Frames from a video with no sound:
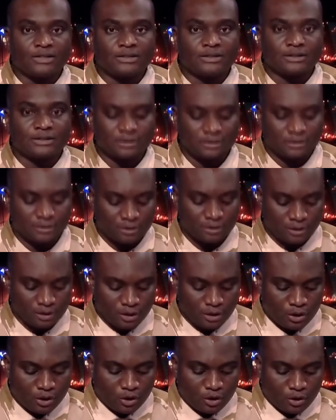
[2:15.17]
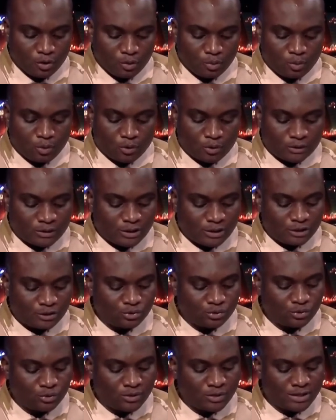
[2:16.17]
According to intelligence
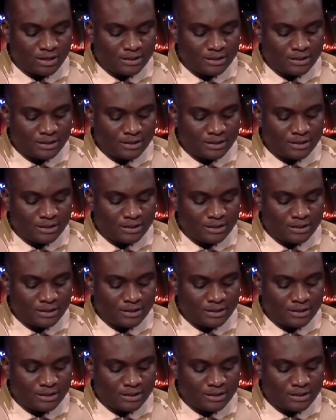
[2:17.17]
services,